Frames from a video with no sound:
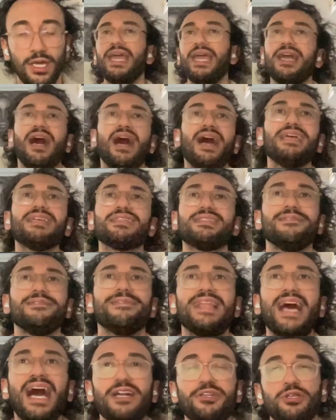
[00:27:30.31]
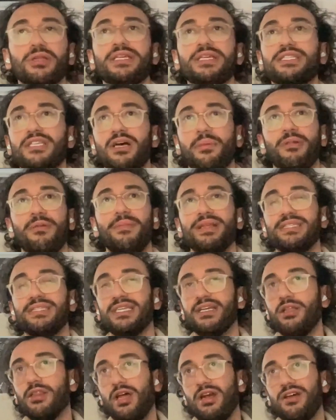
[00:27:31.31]
AI is naturally
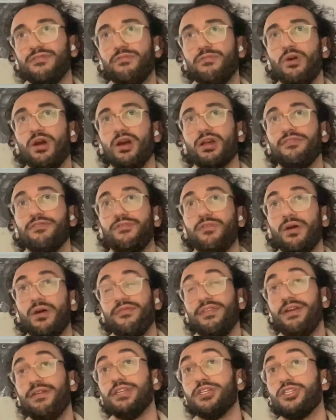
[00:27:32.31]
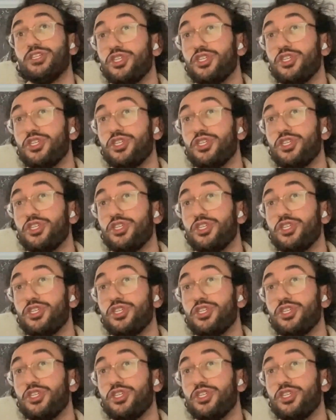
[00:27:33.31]
supplementing a lot of work for very